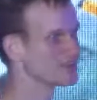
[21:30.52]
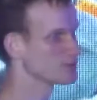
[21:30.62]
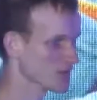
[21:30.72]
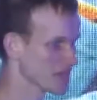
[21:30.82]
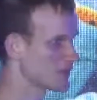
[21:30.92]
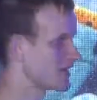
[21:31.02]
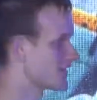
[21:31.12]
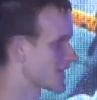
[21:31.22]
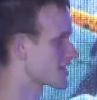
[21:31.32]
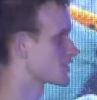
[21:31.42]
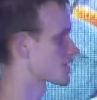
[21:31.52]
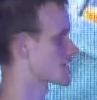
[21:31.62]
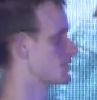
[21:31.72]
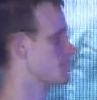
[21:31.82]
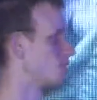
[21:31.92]
personally, I think it's not just
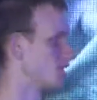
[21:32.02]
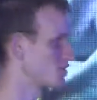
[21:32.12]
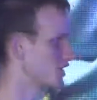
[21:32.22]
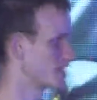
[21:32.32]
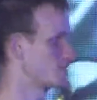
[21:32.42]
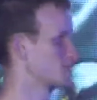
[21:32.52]
about the blockchain, it's about the